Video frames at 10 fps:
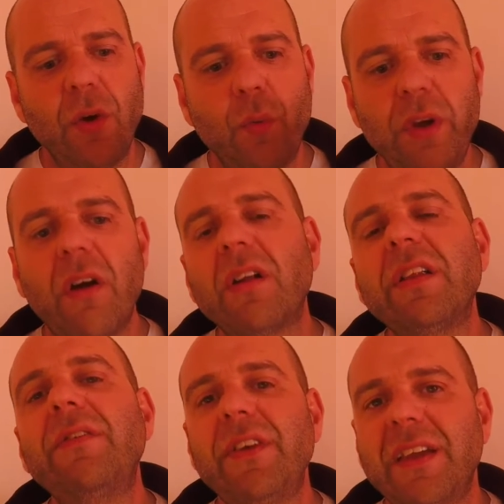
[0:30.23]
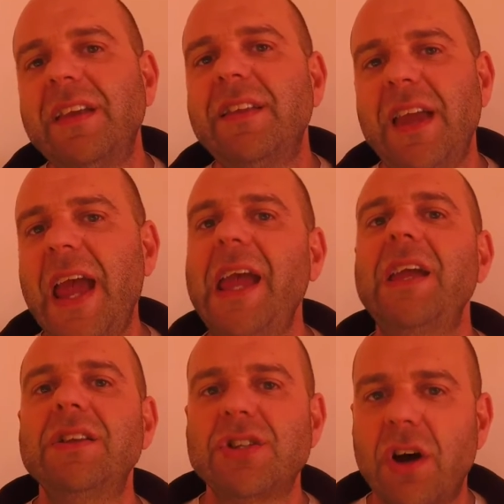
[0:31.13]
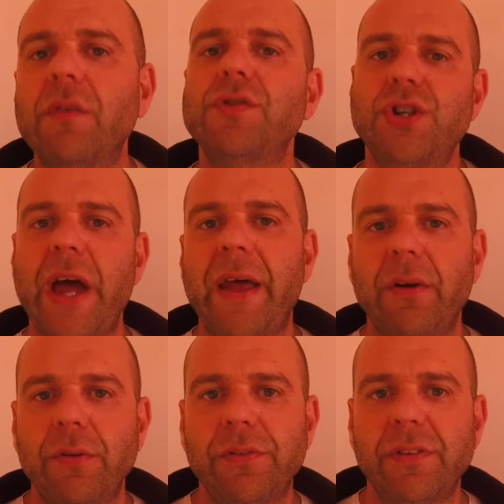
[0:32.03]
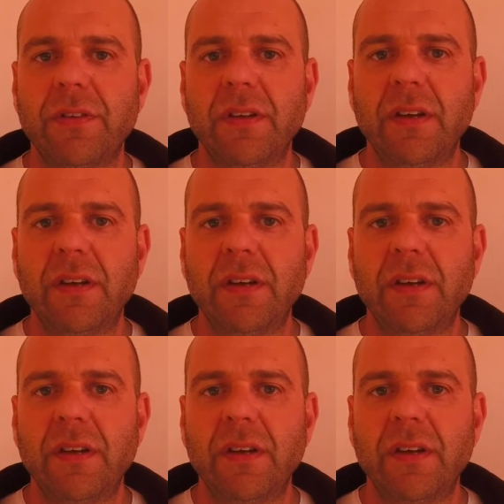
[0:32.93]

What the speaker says: We are living in the age of shadows.